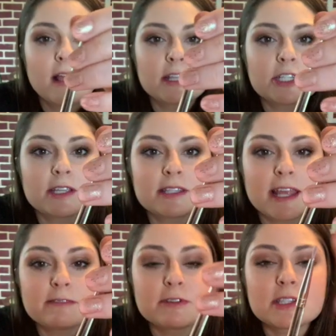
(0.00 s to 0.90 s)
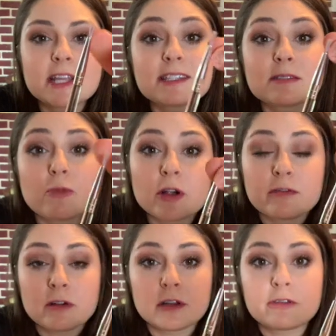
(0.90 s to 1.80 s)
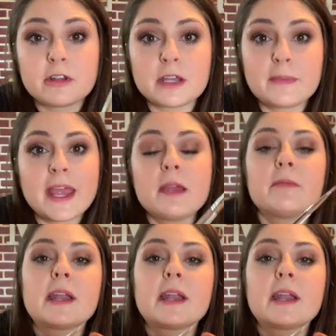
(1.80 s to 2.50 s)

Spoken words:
Just, this is more for acrylic paint,